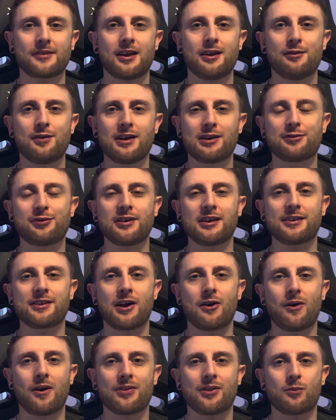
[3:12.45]
Thankfully
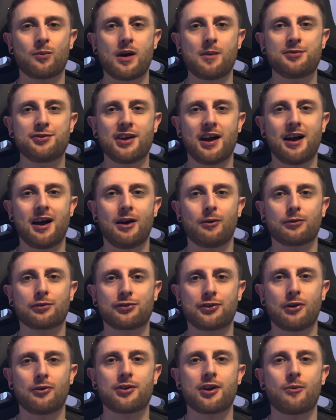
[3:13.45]
though, on the web chat I was
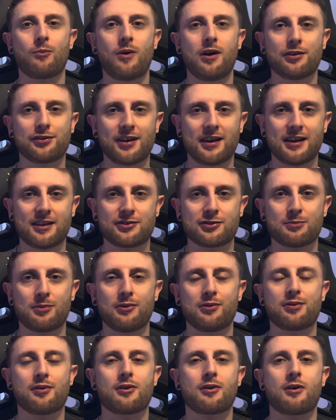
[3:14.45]
told I was eligible
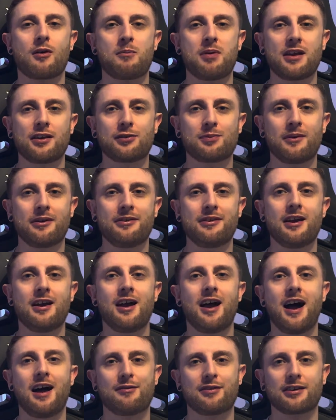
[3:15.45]
for a replacement,
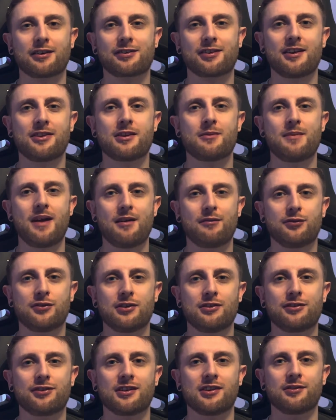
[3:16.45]
having sent them
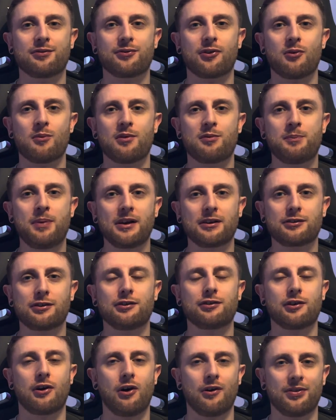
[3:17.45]
evidence in the form of
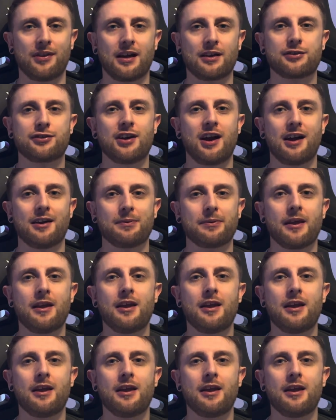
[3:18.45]
pictures on that chat.